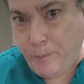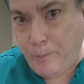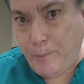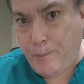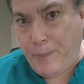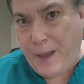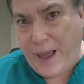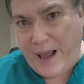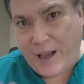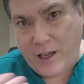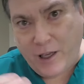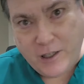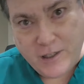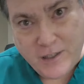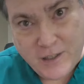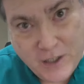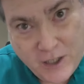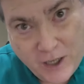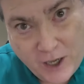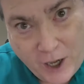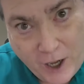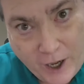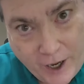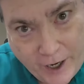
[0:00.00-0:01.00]
back in
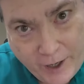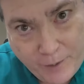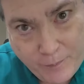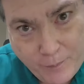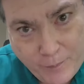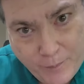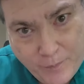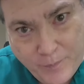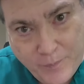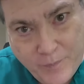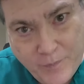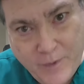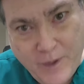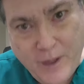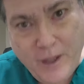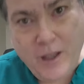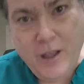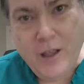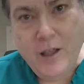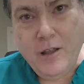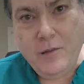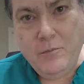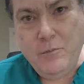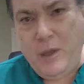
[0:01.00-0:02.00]
time,
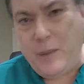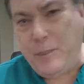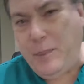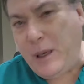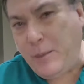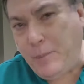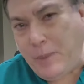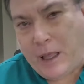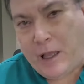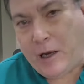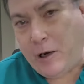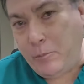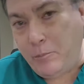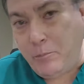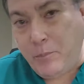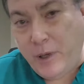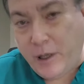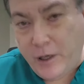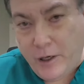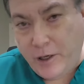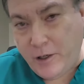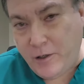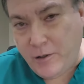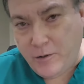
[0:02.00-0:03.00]
maybe about a
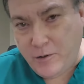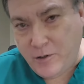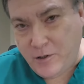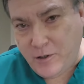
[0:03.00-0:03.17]
minute.